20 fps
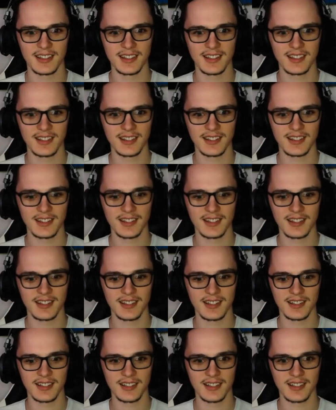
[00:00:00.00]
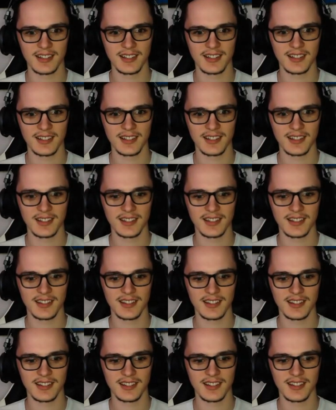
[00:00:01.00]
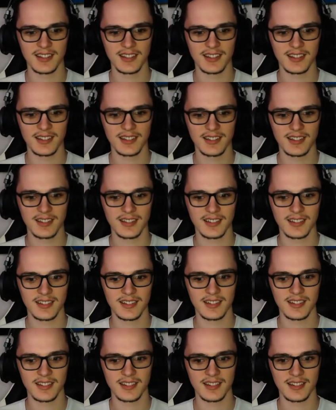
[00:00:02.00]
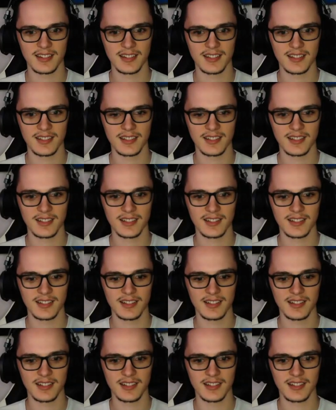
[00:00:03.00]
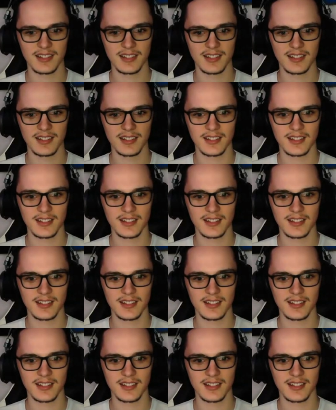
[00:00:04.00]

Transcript: Nobody speaks.